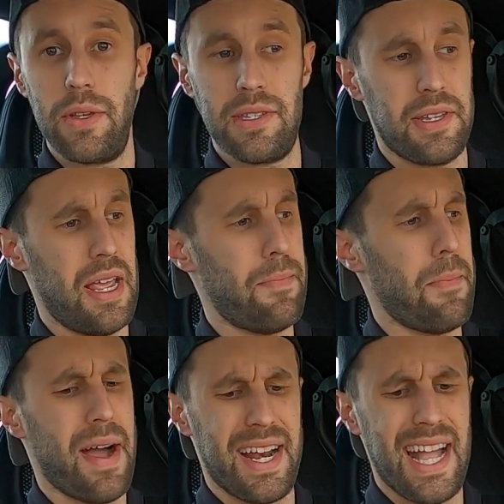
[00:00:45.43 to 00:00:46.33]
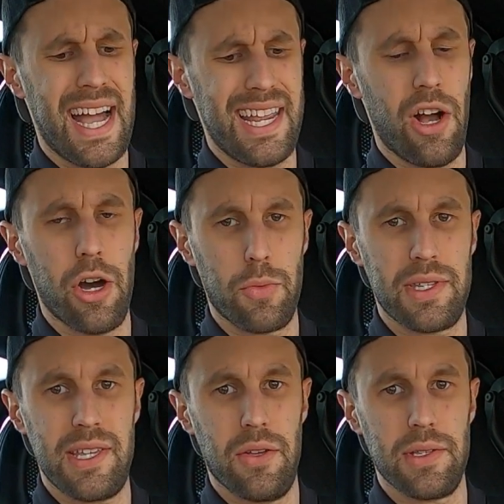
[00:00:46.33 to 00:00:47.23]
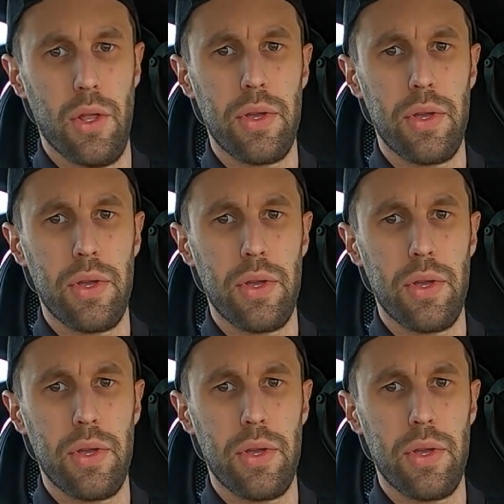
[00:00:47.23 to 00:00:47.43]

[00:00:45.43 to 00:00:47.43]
us today by Monicatti Auto Sales,